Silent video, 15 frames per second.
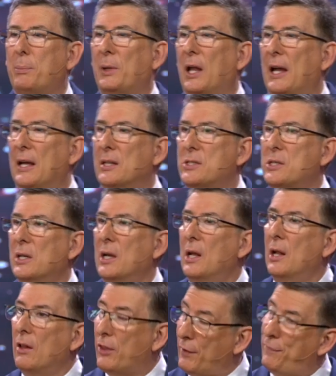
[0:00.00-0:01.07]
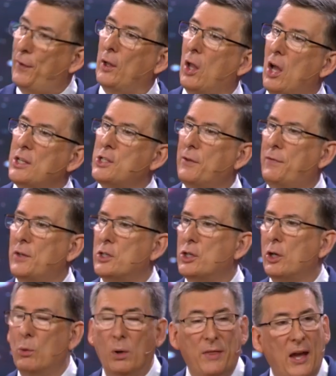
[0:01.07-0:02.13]
the place. The
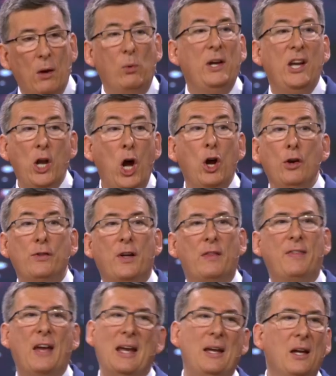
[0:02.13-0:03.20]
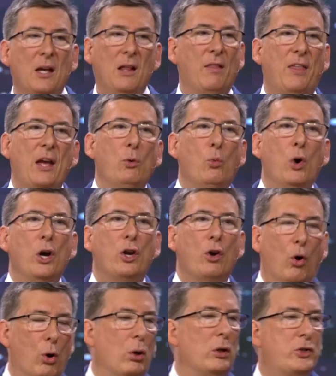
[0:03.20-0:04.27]
philosophers who were there, we know that they, they
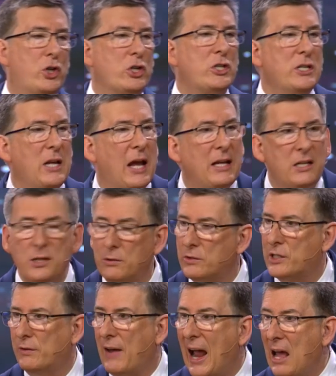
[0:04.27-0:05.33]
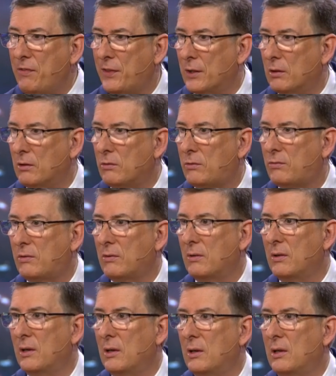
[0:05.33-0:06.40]
weren't all just natives of Athens.
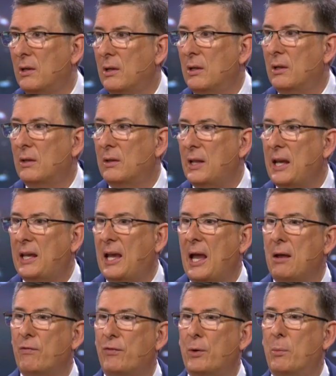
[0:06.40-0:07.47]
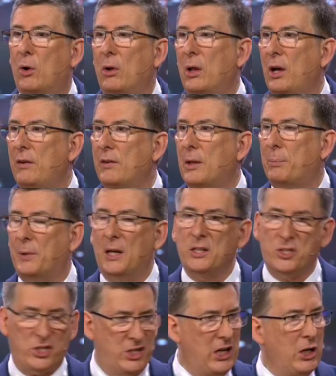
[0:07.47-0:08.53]
They came from all over the
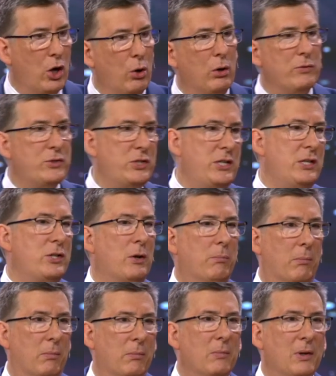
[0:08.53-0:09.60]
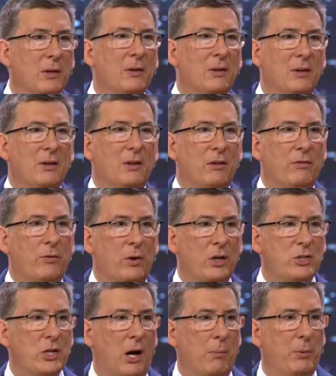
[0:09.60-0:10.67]
place. Zeno of Citium, for
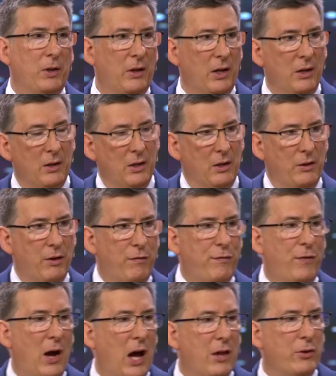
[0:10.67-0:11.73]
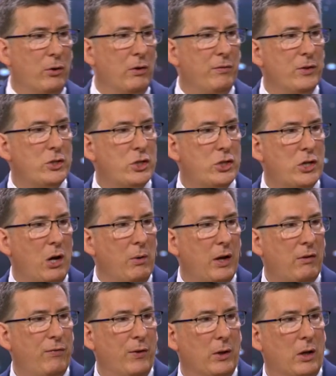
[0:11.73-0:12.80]
example, the, the father of the
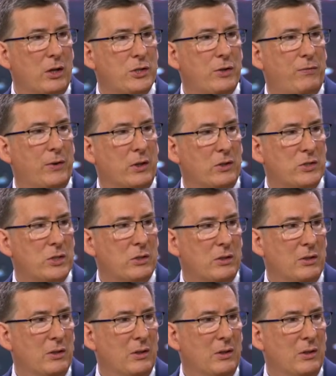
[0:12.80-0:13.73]
Stoic philosophers,